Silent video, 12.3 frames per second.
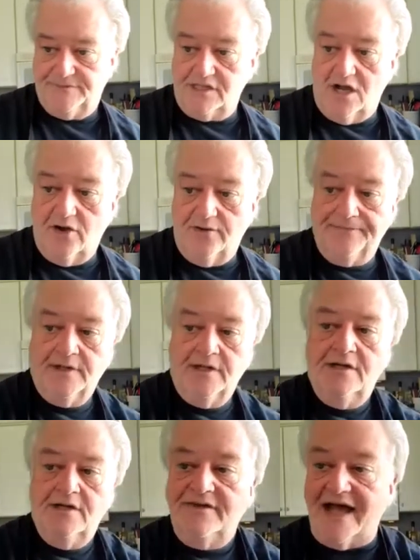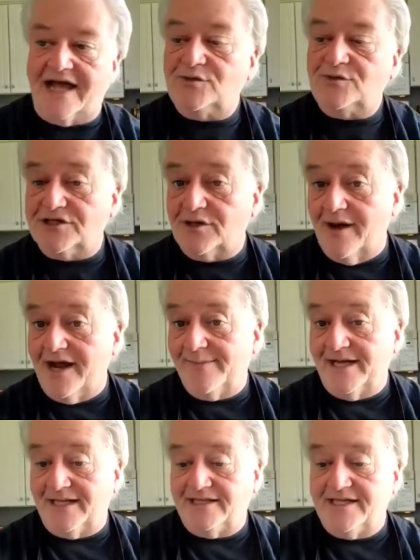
So that's what's great about